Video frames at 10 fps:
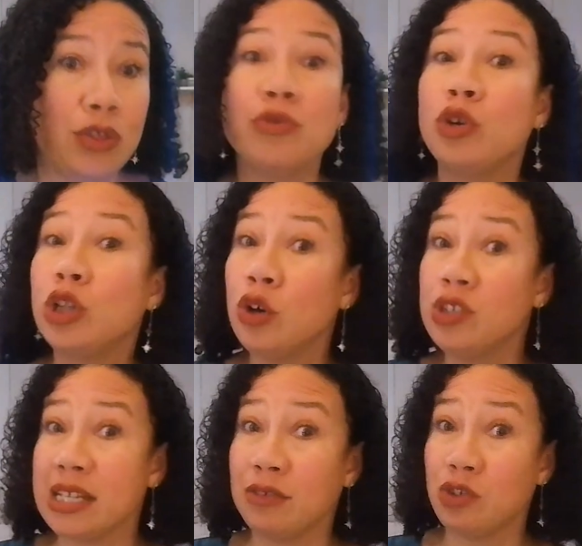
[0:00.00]
through
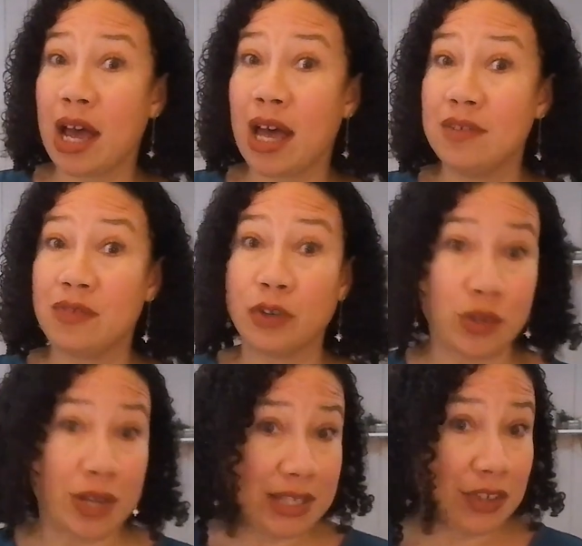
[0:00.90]
closing drives
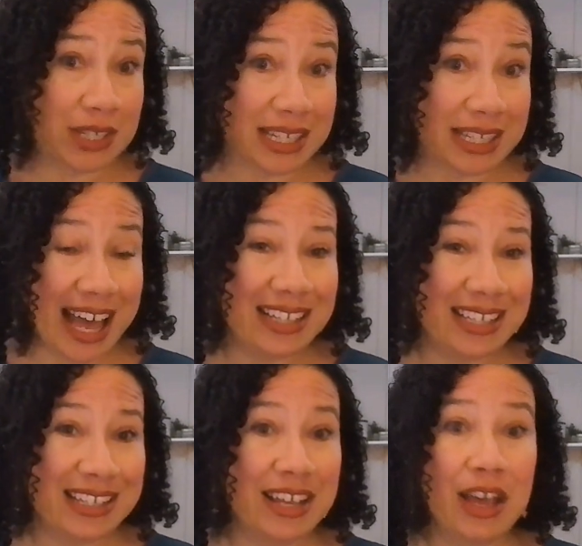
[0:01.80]
for Dress for
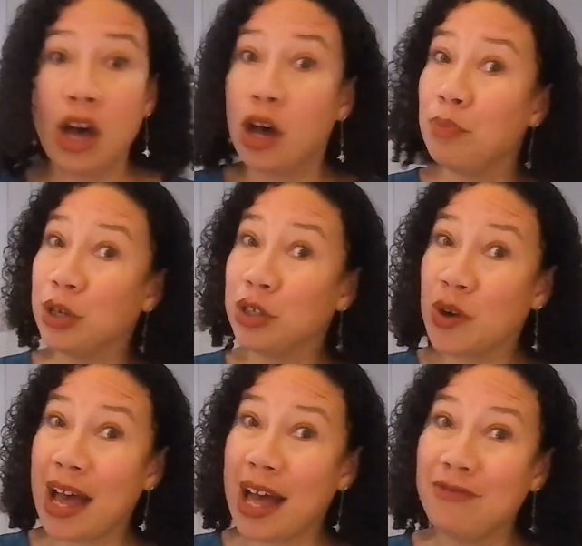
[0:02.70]
Success, a book
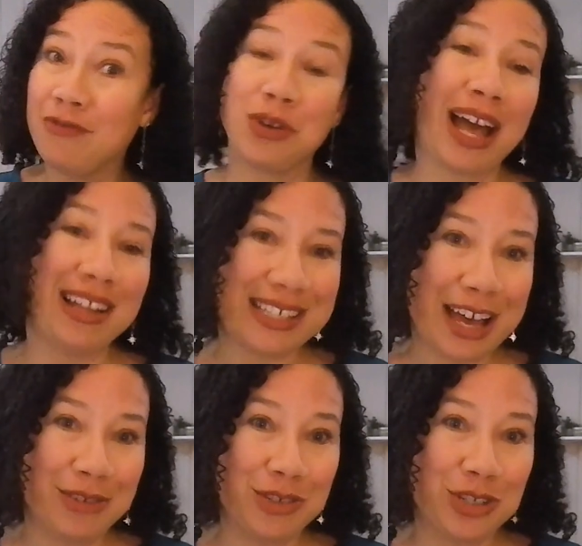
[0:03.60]
drive for
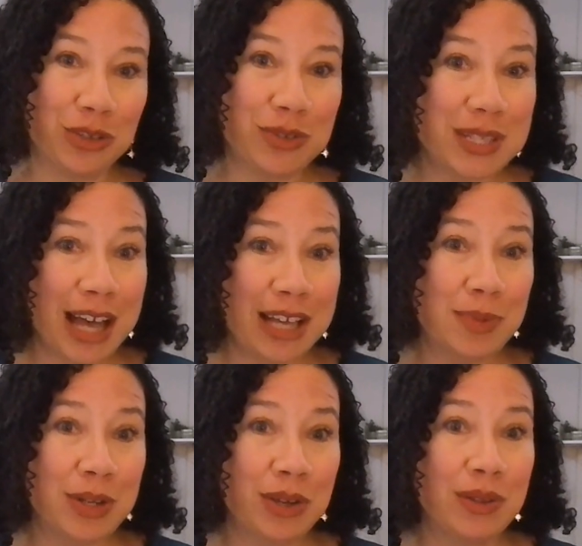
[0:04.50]
Golisano Children's
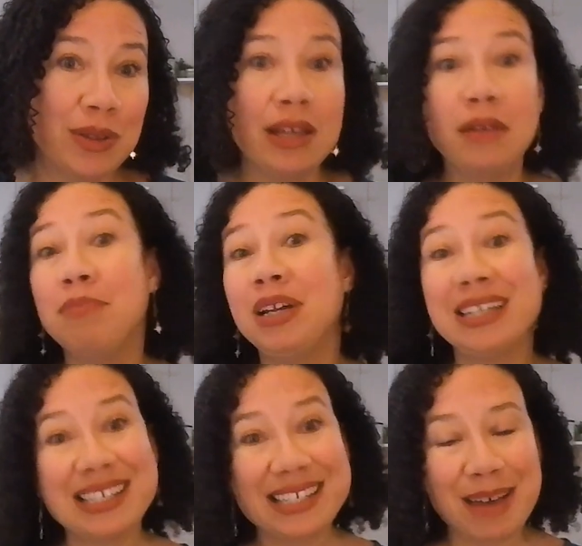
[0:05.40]
Hospital,
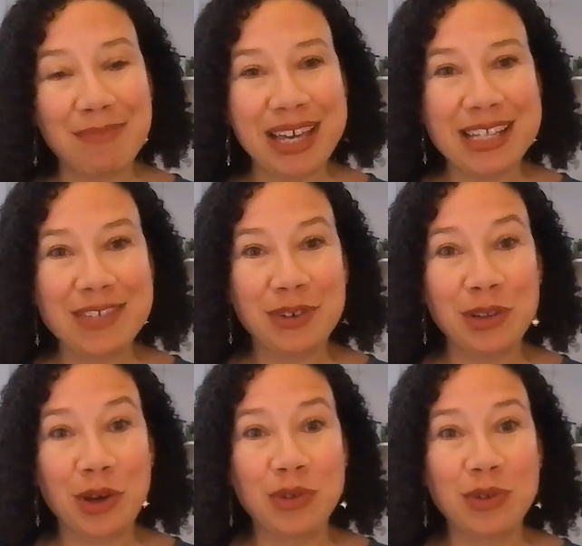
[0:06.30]
building STEM kits
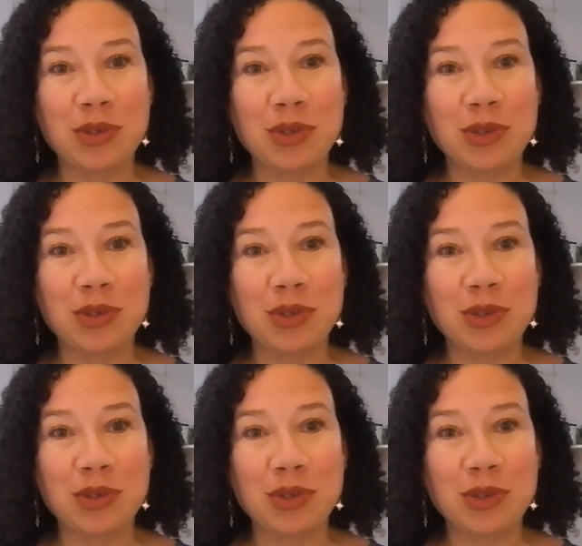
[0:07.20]
for local